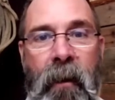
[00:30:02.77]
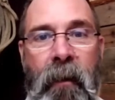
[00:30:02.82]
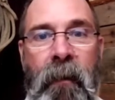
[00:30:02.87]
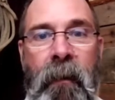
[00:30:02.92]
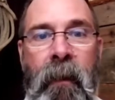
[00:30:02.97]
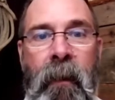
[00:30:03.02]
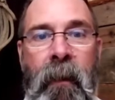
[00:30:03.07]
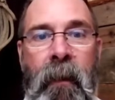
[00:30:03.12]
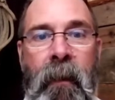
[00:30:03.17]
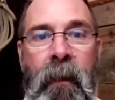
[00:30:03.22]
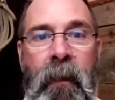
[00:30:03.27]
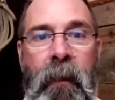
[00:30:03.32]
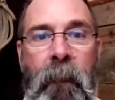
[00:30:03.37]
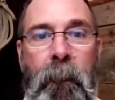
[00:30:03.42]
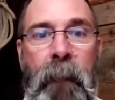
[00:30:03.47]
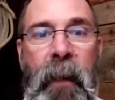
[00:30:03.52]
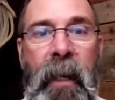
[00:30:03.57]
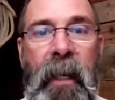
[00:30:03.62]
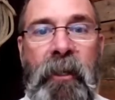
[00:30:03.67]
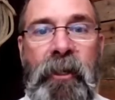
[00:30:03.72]
iron, the
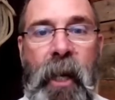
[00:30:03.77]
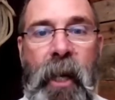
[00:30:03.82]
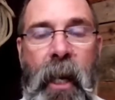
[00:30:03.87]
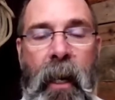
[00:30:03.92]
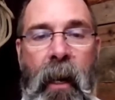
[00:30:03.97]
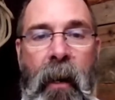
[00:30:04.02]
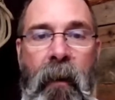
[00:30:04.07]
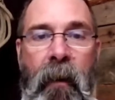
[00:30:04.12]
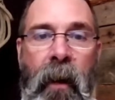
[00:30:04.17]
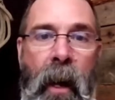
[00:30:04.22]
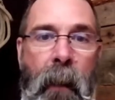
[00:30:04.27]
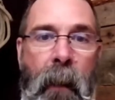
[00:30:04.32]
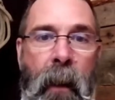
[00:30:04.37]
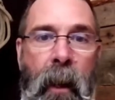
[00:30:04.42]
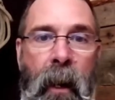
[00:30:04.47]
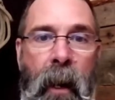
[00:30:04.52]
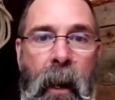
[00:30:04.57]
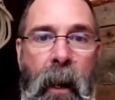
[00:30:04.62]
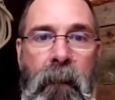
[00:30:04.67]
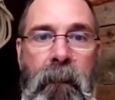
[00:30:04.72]
big channel iron, I,
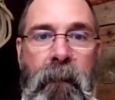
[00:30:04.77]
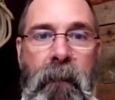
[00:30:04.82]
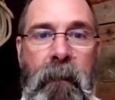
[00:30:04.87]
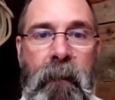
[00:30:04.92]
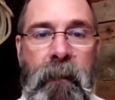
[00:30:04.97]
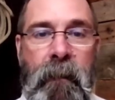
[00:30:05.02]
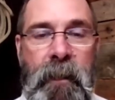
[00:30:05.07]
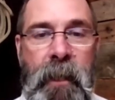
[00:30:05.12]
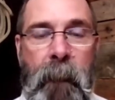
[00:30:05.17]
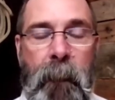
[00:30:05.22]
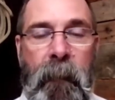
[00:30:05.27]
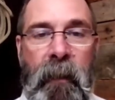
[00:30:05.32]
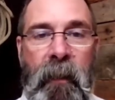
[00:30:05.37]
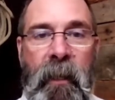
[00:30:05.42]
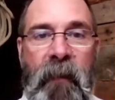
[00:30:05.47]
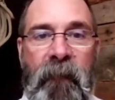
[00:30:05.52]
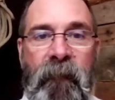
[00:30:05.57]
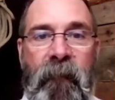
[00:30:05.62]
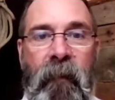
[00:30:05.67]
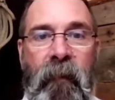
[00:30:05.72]
and I
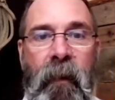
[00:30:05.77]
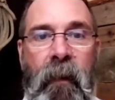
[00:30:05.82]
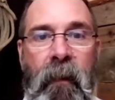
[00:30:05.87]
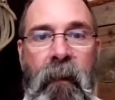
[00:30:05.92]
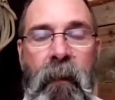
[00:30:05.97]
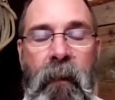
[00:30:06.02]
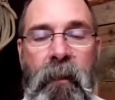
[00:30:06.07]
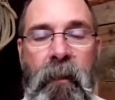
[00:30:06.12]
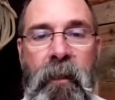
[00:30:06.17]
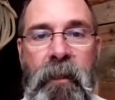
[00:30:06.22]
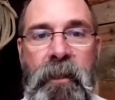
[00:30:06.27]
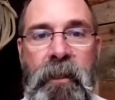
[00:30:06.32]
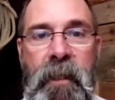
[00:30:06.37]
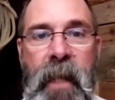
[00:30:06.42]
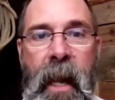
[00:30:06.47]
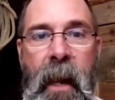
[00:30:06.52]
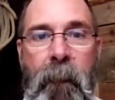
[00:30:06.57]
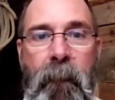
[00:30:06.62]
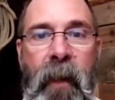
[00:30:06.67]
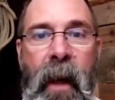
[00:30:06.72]
dimpled it for to to
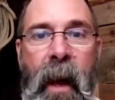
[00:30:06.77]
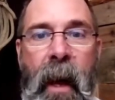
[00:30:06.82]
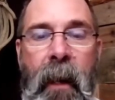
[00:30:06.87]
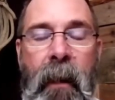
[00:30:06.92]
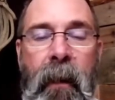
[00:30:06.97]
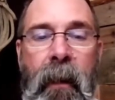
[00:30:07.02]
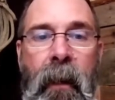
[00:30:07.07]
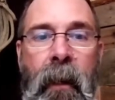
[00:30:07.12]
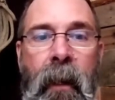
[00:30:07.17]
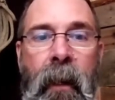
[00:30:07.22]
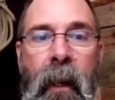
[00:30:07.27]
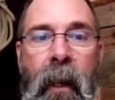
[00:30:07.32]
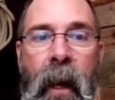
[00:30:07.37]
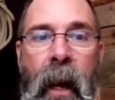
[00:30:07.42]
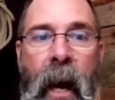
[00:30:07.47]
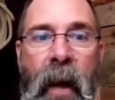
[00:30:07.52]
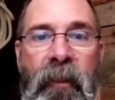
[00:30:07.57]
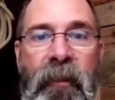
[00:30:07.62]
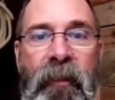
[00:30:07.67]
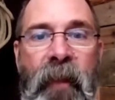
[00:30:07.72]
stamp that.
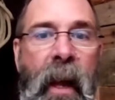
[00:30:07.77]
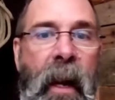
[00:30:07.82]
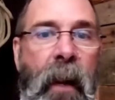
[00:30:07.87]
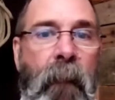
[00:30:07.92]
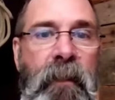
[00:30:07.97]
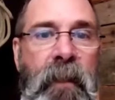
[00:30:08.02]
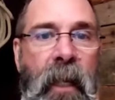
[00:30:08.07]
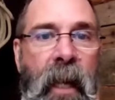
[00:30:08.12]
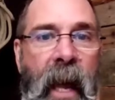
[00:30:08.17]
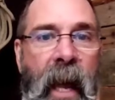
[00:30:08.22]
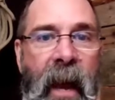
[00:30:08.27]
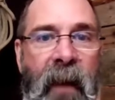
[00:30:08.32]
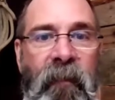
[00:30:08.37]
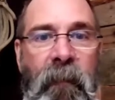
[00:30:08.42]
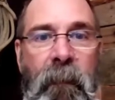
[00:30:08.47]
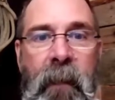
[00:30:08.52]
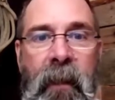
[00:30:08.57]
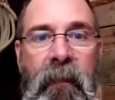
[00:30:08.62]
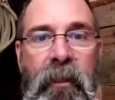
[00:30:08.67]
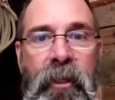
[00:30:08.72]
I thought I was going to have
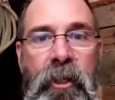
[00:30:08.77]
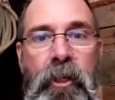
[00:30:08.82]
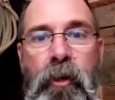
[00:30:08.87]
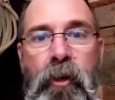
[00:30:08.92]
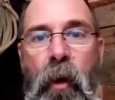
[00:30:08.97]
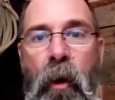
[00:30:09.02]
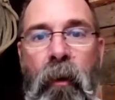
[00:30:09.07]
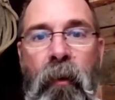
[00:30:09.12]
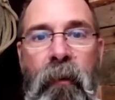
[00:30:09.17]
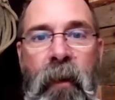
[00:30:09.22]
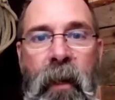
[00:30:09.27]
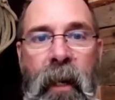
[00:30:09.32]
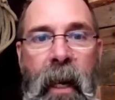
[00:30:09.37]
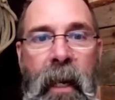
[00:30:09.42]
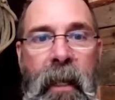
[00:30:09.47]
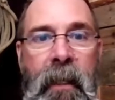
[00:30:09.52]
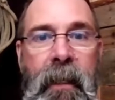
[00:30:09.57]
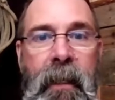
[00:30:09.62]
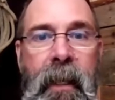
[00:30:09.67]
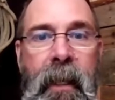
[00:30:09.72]
to make this stronger than
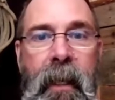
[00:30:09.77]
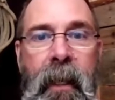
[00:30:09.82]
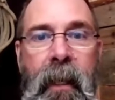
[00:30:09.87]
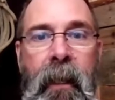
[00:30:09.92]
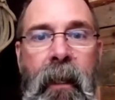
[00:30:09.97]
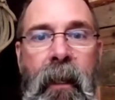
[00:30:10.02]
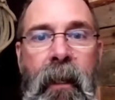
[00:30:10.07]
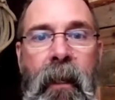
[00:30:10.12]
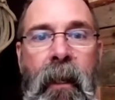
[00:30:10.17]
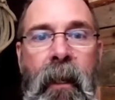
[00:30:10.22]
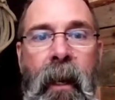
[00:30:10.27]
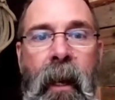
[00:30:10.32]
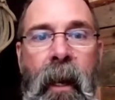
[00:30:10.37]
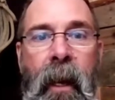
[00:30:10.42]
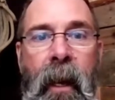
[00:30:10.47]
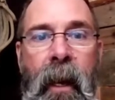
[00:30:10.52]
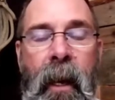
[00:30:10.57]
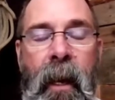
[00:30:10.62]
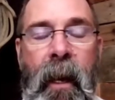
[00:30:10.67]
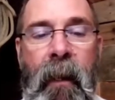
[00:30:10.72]
I did,
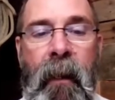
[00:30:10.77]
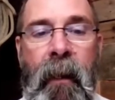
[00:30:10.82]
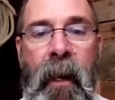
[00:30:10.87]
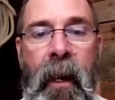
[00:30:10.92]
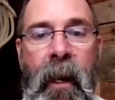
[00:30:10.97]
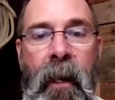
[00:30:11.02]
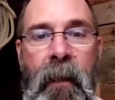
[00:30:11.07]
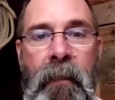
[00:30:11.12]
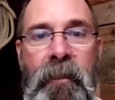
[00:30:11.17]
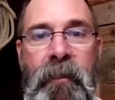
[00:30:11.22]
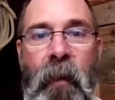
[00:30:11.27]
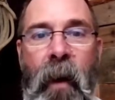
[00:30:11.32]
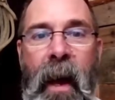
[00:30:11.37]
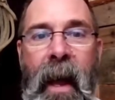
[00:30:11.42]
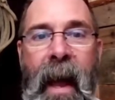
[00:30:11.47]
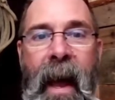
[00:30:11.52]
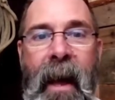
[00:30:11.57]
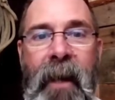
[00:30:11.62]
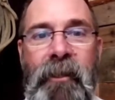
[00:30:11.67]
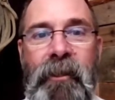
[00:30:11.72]
and uh, so
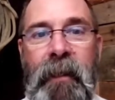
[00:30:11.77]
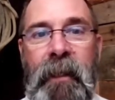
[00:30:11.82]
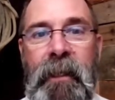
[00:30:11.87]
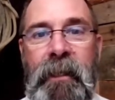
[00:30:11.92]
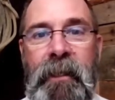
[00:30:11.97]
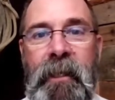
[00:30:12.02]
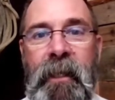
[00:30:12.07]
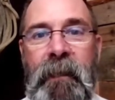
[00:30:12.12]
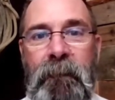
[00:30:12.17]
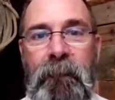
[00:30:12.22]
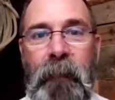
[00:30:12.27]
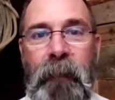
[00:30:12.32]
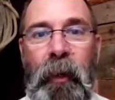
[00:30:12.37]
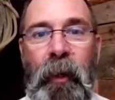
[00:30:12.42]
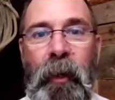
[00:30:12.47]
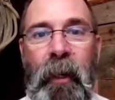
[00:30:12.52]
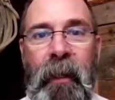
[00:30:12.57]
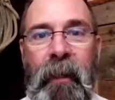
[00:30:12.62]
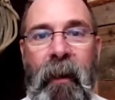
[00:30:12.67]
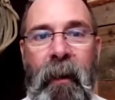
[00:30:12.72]
I actually didn't
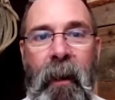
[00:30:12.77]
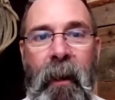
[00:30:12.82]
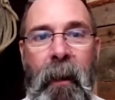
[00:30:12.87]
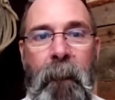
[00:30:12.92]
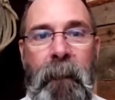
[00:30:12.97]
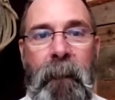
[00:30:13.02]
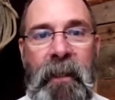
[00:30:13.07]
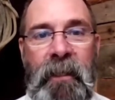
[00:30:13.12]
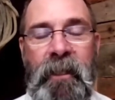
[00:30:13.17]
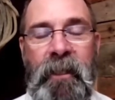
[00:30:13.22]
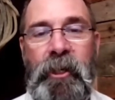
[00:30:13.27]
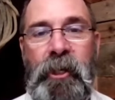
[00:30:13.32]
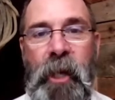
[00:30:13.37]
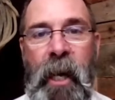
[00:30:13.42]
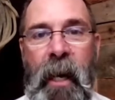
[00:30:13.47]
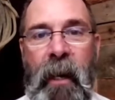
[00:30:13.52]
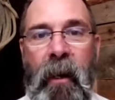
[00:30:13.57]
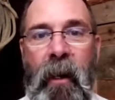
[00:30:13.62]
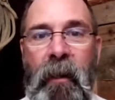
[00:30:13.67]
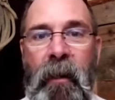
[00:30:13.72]
put a piece of
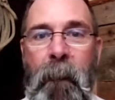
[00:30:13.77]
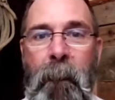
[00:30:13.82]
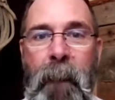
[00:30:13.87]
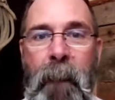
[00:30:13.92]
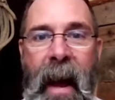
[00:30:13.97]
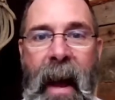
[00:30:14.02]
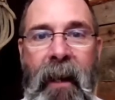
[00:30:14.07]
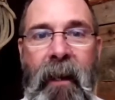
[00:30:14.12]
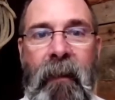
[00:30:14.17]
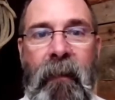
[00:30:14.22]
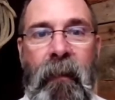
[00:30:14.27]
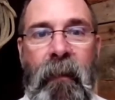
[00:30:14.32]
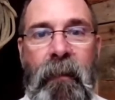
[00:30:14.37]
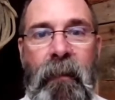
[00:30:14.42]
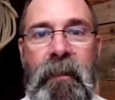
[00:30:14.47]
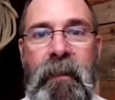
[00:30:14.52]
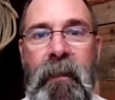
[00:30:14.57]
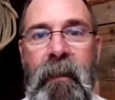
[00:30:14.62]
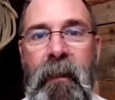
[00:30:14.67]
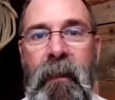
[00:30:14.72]
channel on the back of
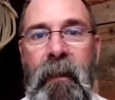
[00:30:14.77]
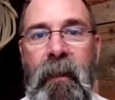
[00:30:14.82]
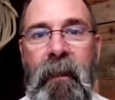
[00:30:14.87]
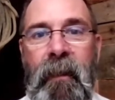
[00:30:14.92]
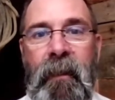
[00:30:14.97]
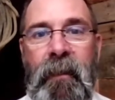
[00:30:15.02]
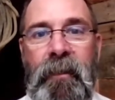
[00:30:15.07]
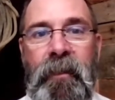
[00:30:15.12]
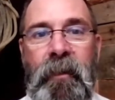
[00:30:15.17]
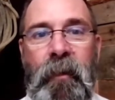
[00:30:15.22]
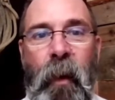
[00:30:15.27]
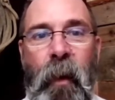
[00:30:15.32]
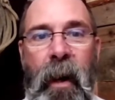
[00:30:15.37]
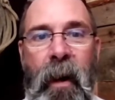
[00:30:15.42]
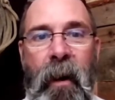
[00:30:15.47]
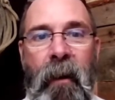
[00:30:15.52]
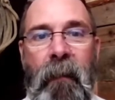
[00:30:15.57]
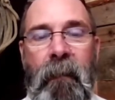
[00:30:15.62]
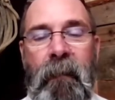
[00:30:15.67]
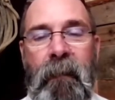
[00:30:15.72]
those
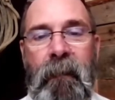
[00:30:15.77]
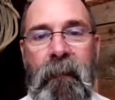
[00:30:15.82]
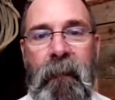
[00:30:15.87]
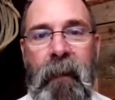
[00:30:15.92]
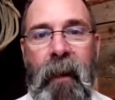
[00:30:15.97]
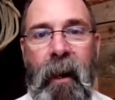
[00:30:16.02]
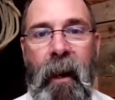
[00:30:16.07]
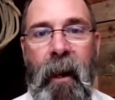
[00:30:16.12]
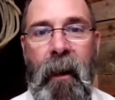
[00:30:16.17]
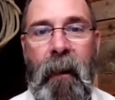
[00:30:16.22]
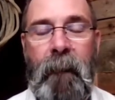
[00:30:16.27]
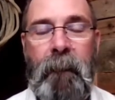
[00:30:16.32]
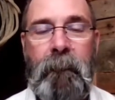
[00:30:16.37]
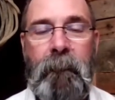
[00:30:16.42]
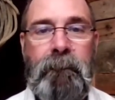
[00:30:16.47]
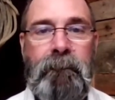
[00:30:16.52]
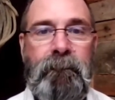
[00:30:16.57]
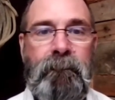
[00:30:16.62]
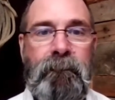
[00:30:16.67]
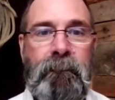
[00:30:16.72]
square
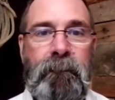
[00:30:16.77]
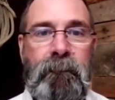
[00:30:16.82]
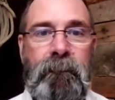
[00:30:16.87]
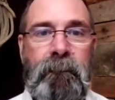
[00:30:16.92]
uh,